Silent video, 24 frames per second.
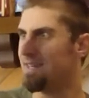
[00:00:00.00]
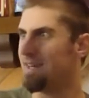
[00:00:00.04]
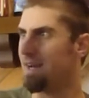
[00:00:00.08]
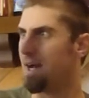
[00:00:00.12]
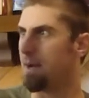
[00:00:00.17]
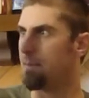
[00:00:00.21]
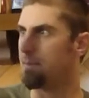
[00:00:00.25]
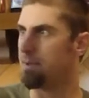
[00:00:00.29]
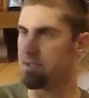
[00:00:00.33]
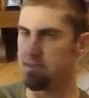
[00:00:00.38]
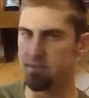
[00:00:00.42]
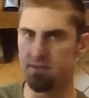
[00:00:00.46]

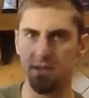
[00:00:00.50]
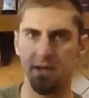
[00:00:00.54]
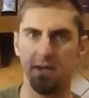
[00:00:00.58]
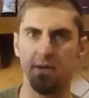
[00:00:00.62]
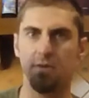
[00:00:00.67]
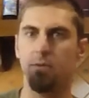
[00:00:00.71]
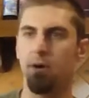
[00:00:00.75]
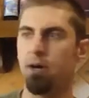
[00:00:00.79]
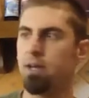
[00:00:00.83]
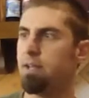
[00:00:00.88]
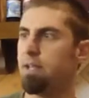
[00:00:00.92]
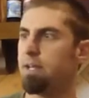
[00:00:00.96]
I mean, it's not
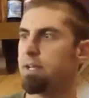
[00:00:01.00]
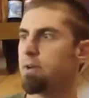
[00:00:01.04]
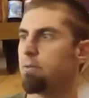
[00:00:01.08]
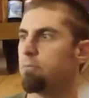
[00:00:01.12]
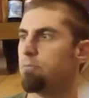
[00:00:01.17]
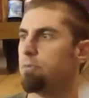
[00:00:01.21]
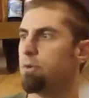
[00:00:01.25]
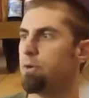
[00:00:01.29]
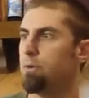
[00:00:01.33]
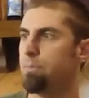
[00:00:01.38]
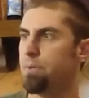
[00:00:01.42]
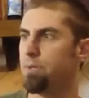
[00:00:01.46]
quite like a
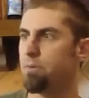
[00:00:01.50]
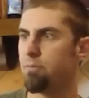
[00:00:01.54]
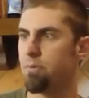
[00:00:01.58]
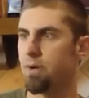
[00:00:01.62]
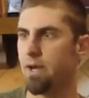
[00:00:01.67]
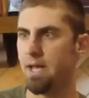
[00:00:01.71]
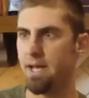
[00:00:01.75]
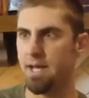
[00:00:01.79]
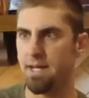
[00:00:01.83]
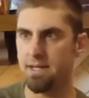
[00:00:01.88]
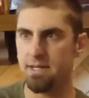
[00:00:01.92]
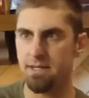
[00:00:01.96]
ruby
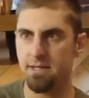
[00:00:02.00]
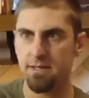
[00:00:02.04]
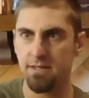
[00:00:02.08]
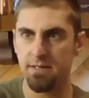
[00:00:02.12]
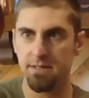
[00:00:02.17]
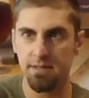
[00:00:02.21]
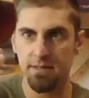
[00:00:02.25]
red,